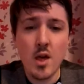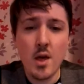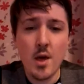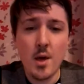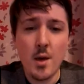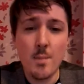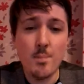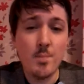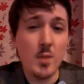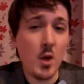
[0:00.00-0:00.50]

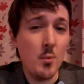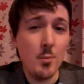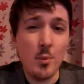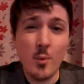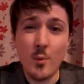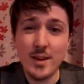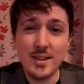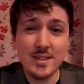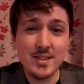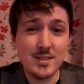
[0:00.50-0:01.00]
No
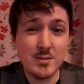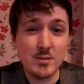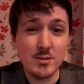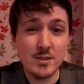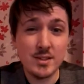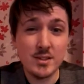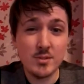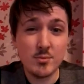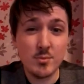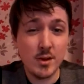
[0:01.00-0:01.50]
points on
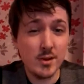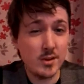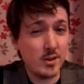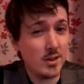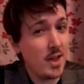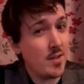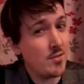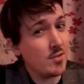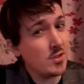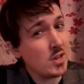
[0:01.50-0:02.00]
this one.
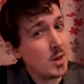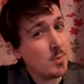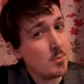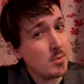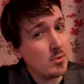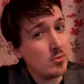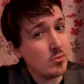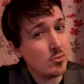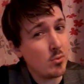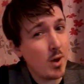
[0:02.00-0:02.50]
Every time
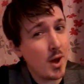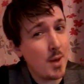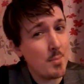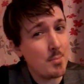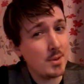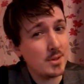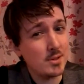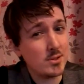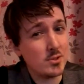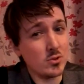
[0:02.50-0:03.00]
you swipe
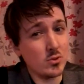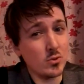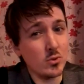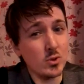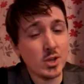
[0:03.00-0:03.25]
in store,